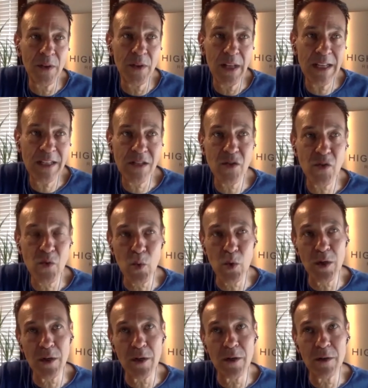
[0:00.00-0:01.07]
lessons
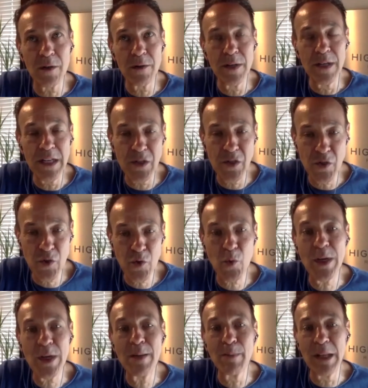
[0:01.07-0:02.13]
were
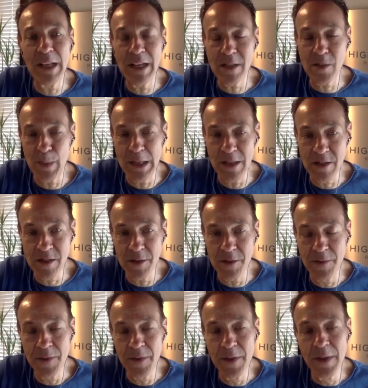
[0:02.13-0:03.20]
extremely expensive,